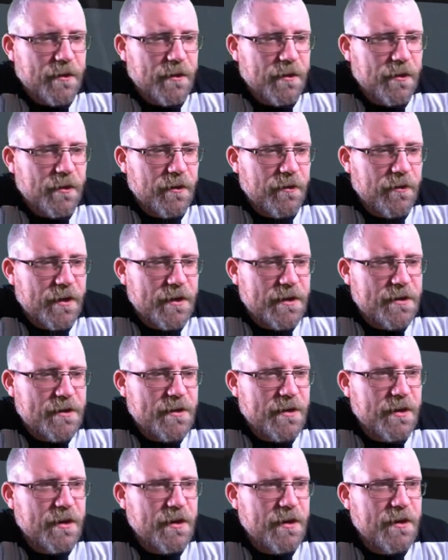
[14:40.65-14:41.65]
Lewis
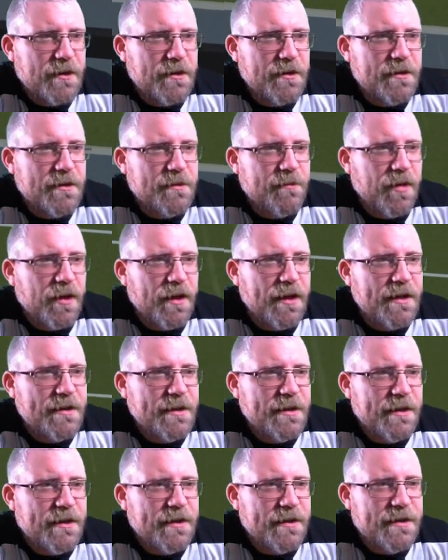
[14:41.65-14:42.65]
turns,
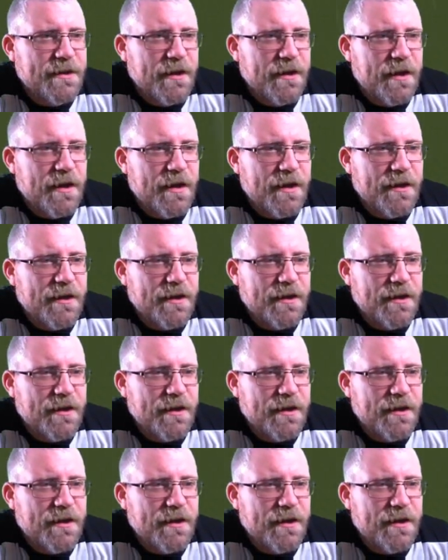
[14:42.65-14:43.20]
plays it inside,